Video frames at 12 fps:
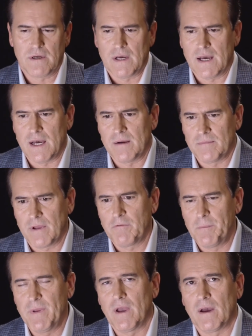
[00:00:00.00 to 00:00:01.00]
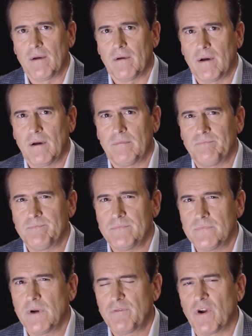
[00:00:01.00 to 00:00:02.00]
It would be a
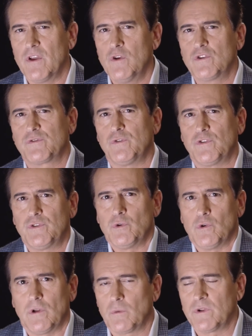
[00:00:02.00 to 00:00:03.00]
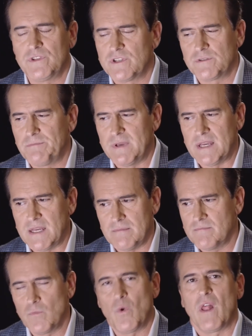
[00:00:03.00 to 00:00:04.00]
very useful tool. It wouldn't just be
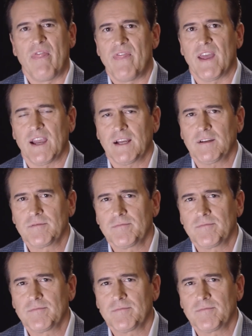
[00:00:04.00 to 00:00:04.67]
one thing.